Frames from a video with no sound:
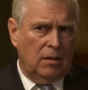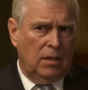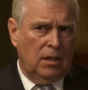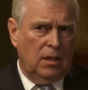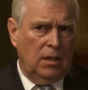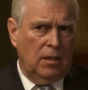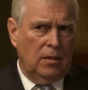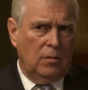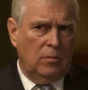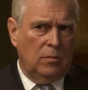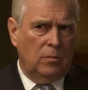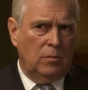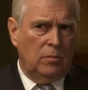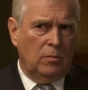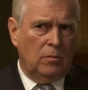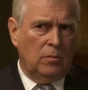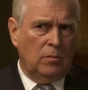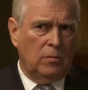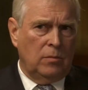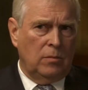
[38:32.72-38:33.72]

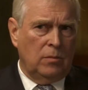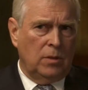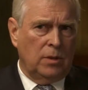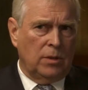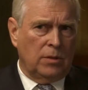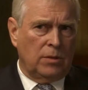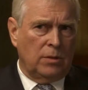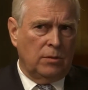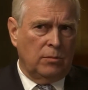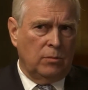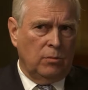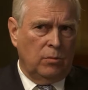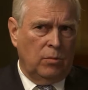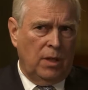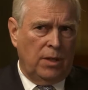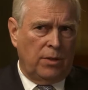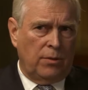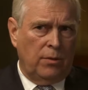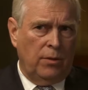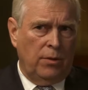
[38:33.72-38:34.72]
as to
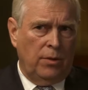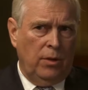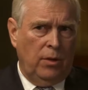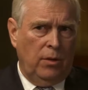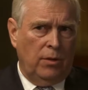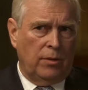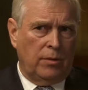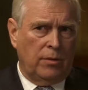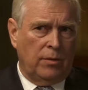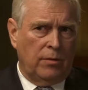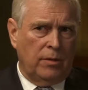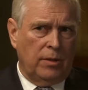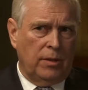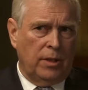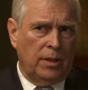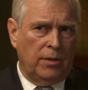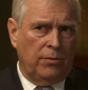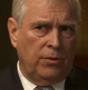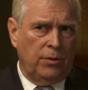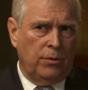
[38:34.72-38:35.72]
whether or not
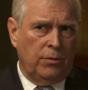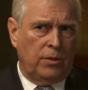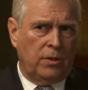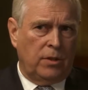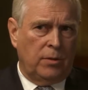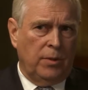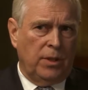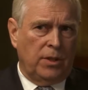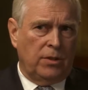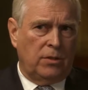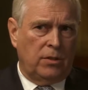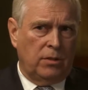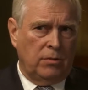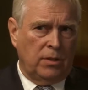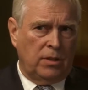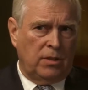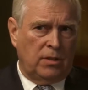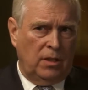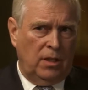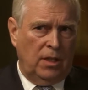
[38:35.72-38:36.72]
if you commit
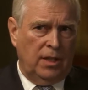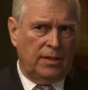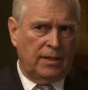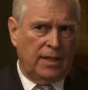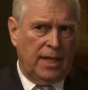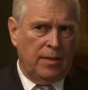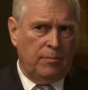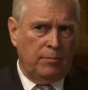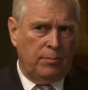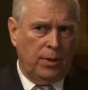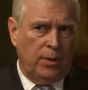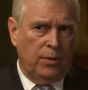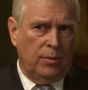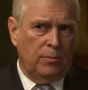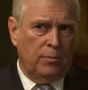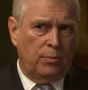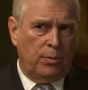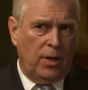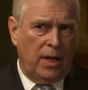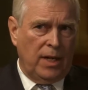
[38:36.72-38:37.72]
suicide that
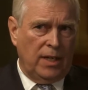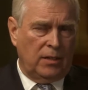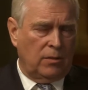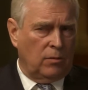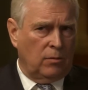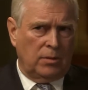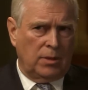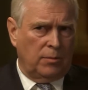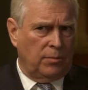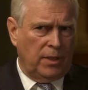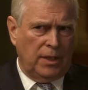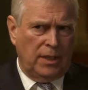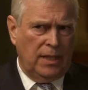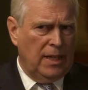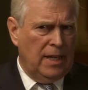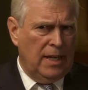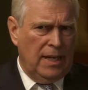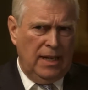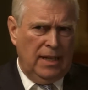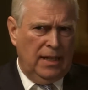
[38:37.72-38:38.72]
bone breaks or something.
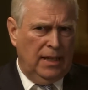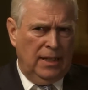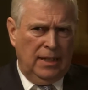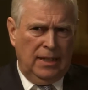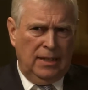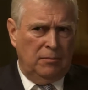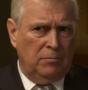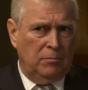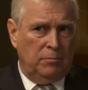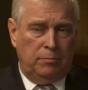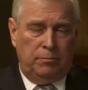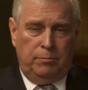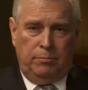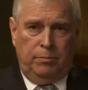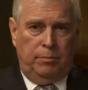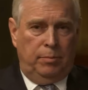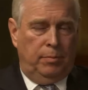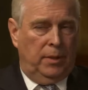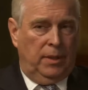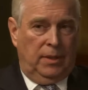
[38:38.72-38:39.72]

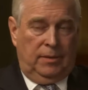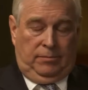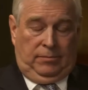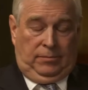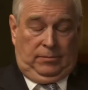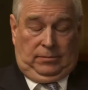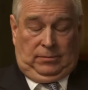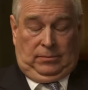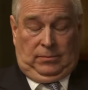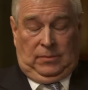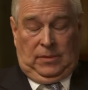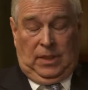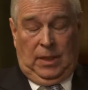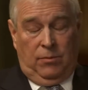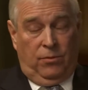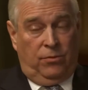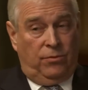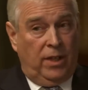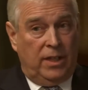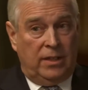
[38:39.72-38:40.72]
But
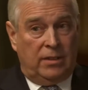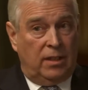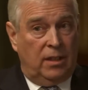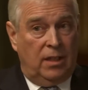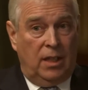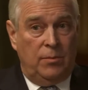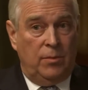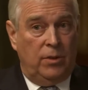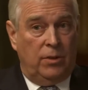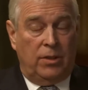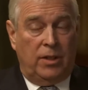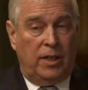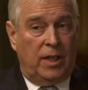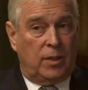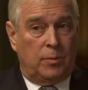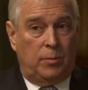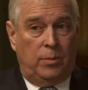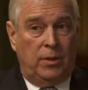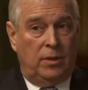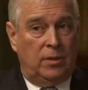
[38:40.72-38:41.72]
I'm afraid to say I'm not an
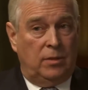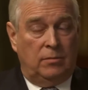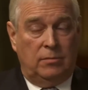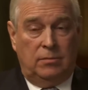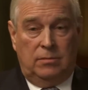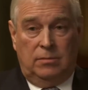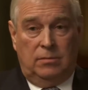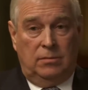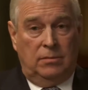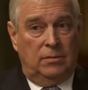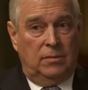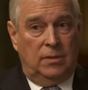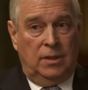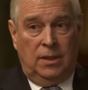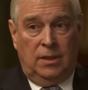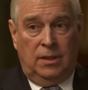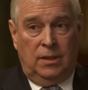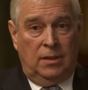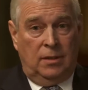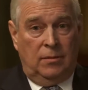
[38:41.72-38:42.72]
expert.
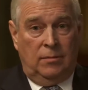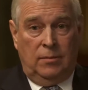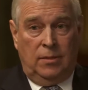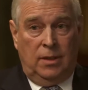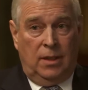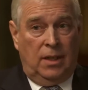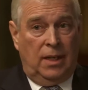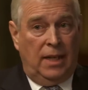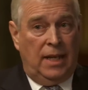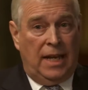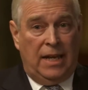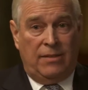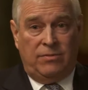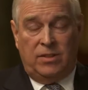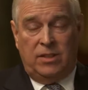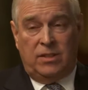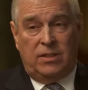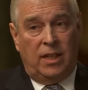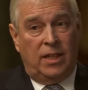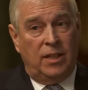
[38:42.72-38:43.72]
I have
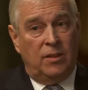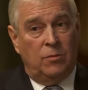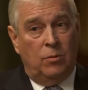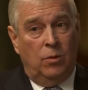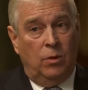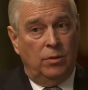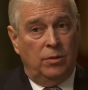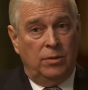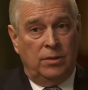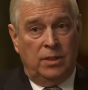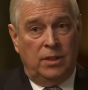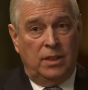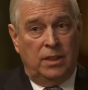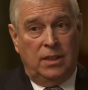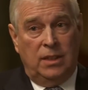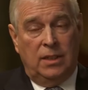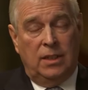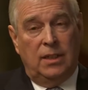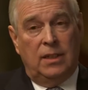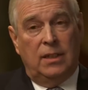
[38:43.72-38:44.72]
to take what the